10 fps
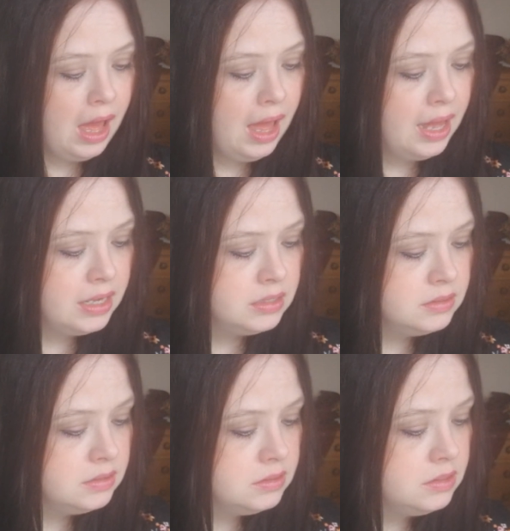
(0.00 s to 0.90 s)

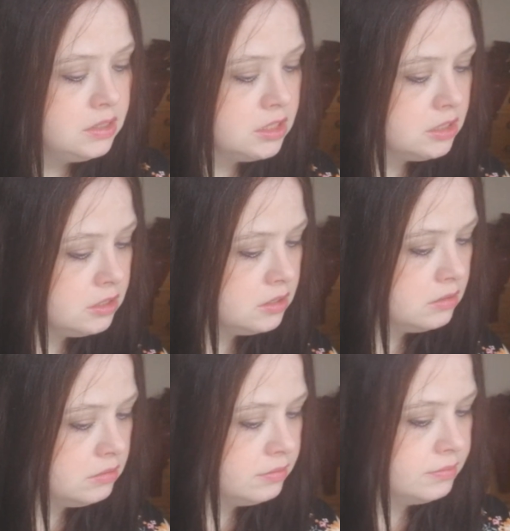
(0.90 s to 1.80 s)
and
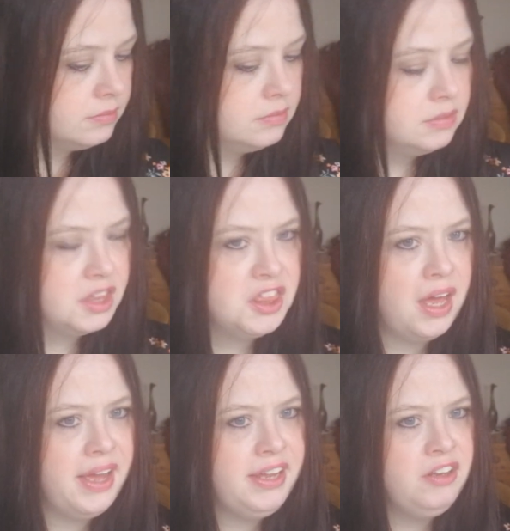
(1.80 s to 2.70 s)

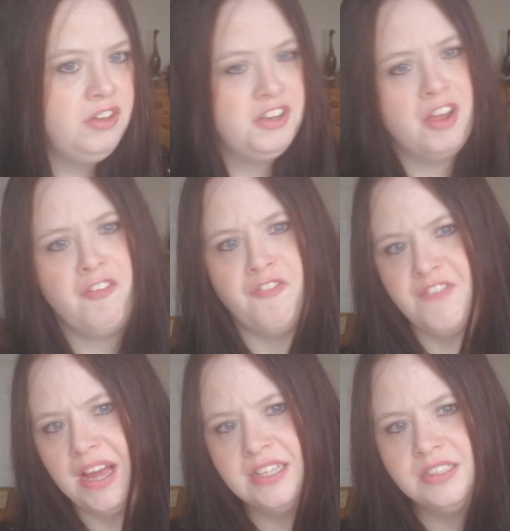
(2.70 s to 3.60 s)
they
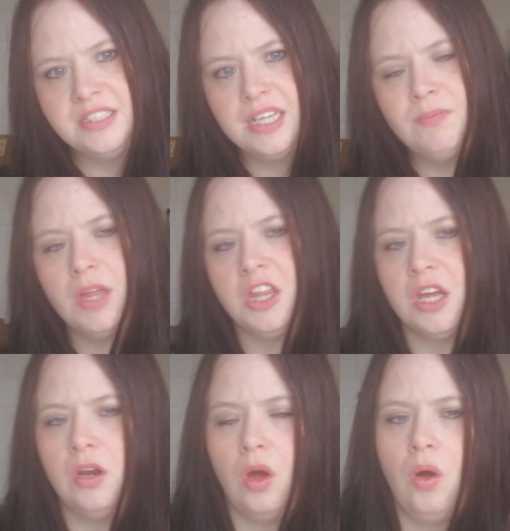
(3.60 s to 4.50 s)
defend him. They're
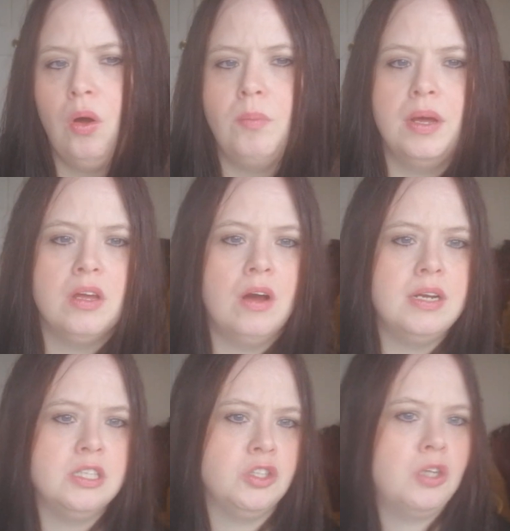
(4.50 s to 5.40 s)
thinking, oh my
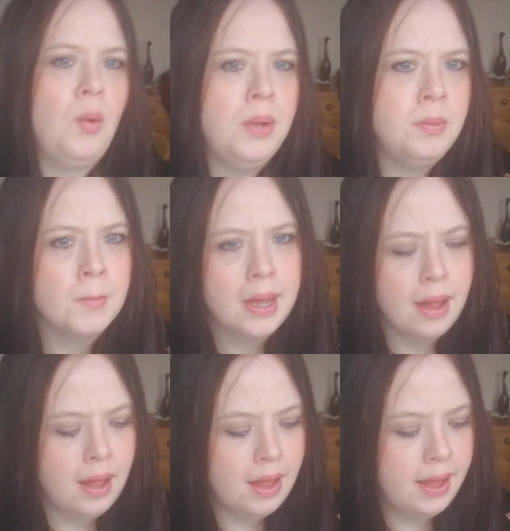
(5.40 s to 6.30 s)
God, he's so in
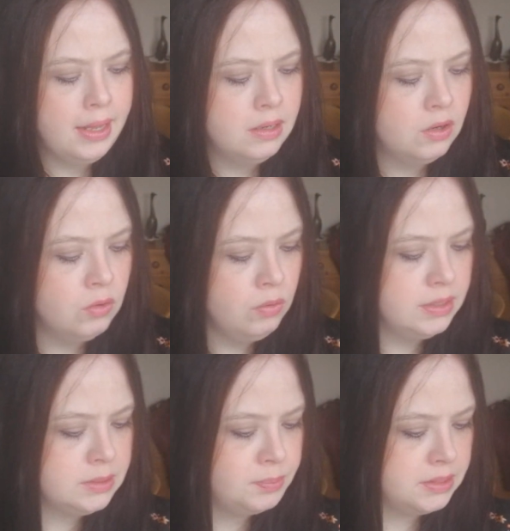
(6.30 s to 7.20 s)
pain and all
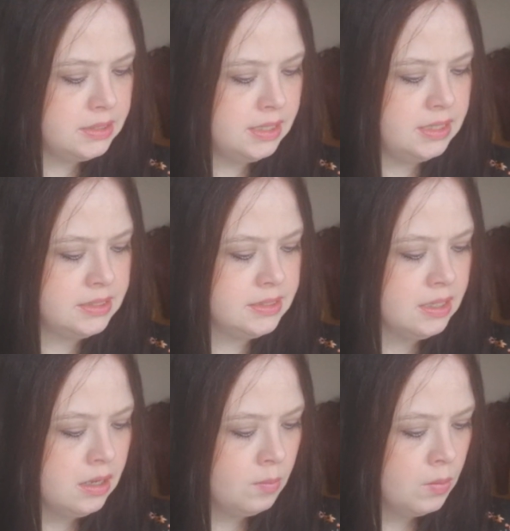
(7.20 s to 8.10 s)
this business.
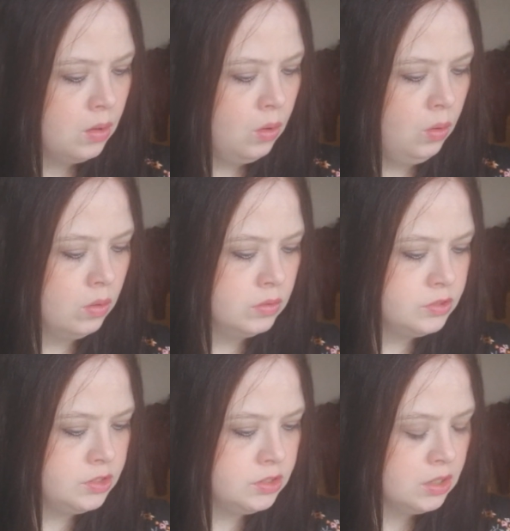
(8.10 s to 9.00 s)

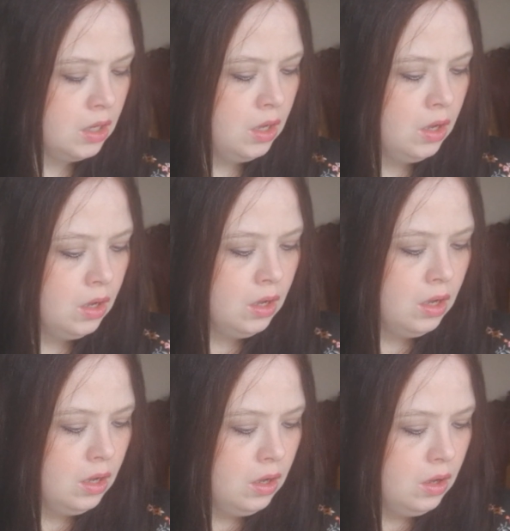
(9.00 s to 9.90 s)
But
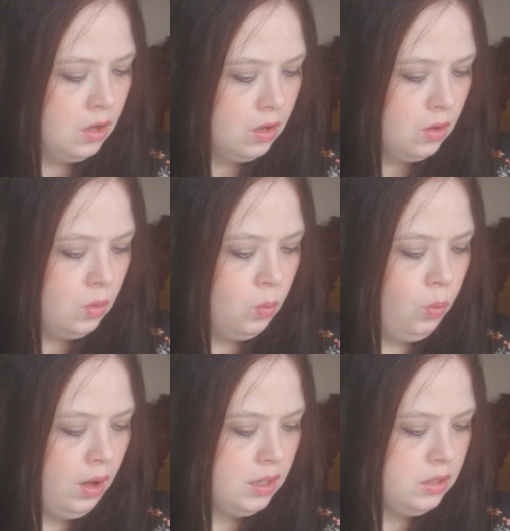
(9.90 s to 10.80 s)

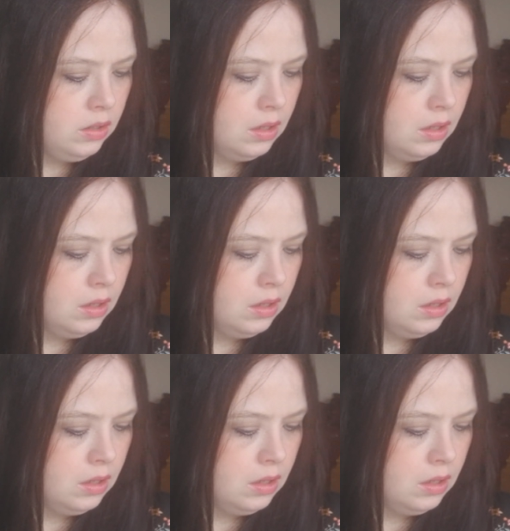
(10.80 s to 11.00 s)
what